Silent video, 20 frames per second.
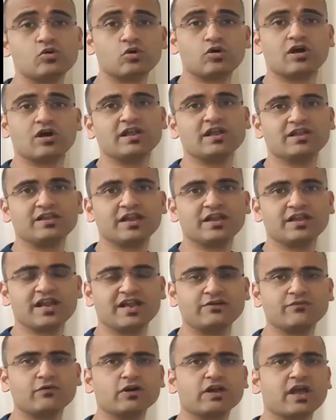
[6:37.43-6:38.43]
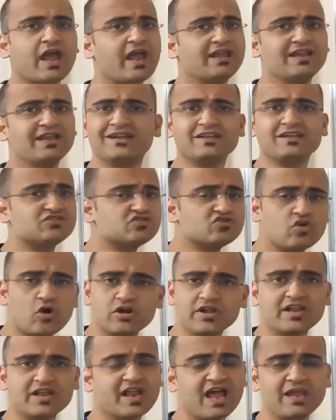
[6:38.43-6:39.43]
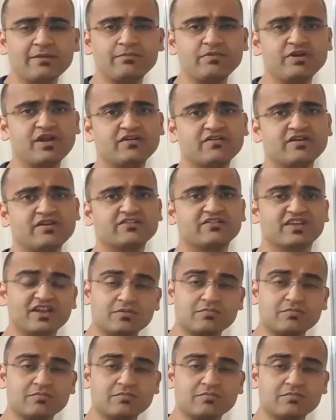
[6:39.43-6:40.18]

local area network, and it is not an IP address.